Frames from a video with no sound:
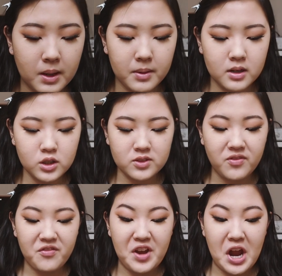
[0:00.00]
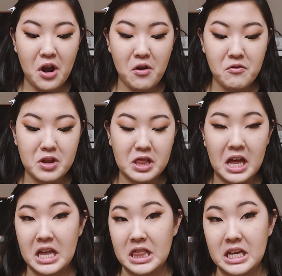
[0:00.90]
I'm gonna just very
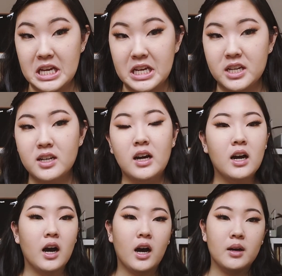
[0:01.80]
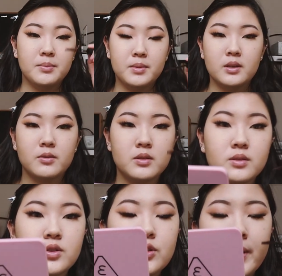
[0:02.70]
lightly
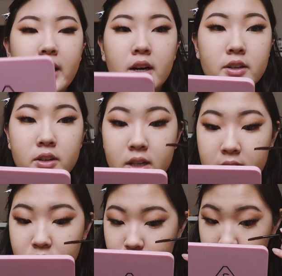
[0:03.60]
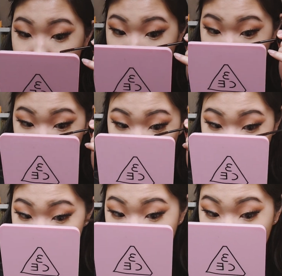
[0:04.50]
do my under lashes.
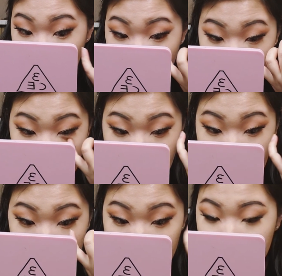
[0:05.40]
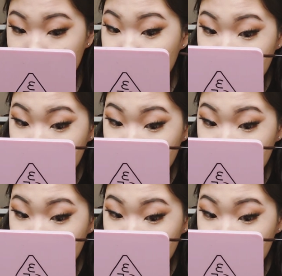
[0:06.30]
That's